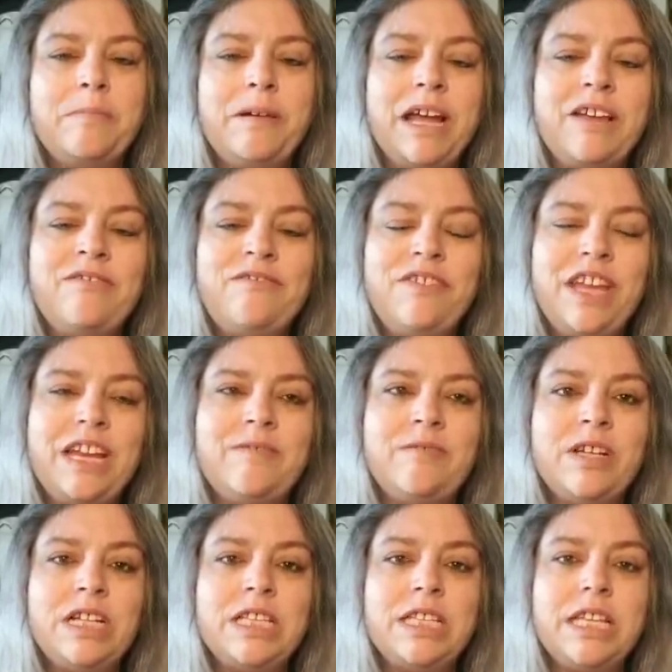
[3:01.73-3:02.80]
of my
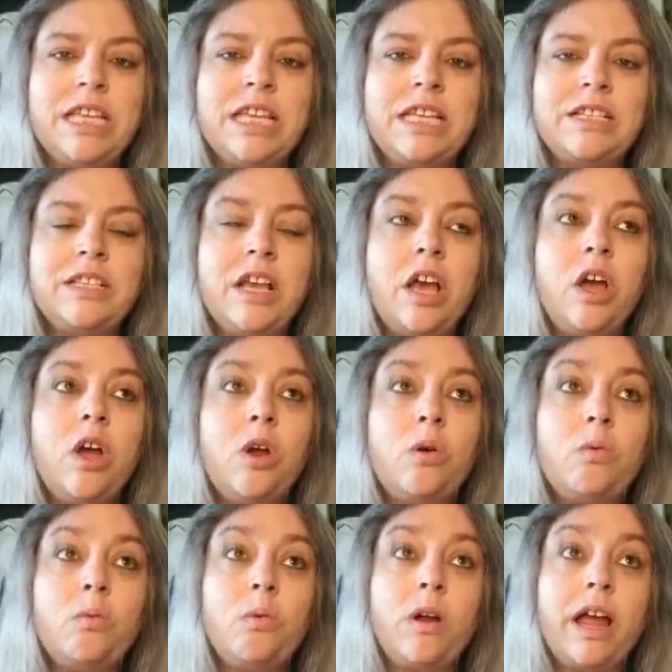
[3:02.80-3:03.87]
favorites is
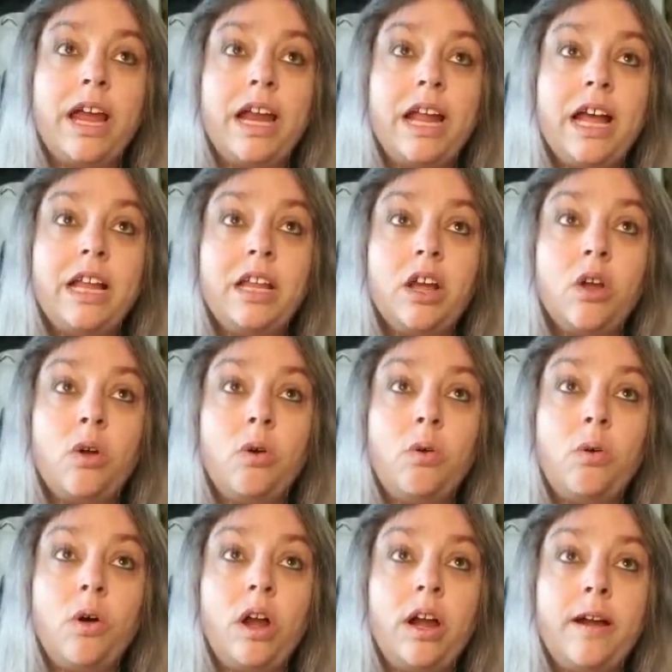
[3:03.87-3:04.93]
right on the
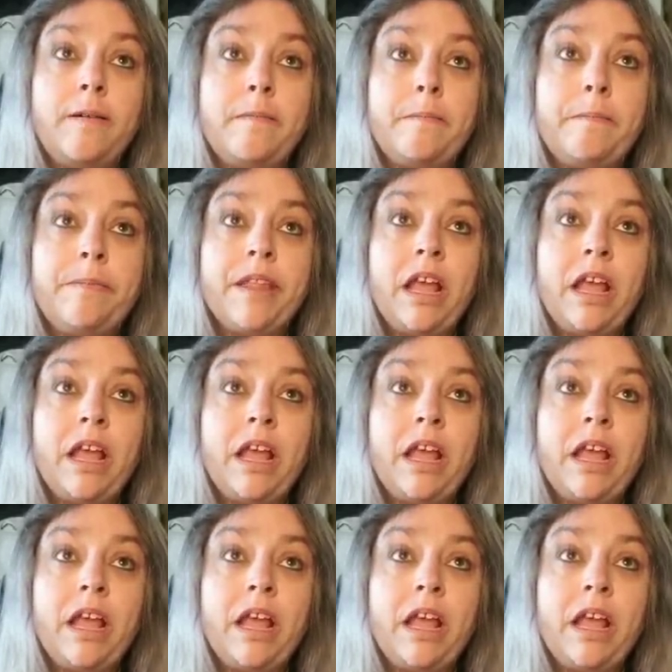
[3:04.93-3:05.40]
corner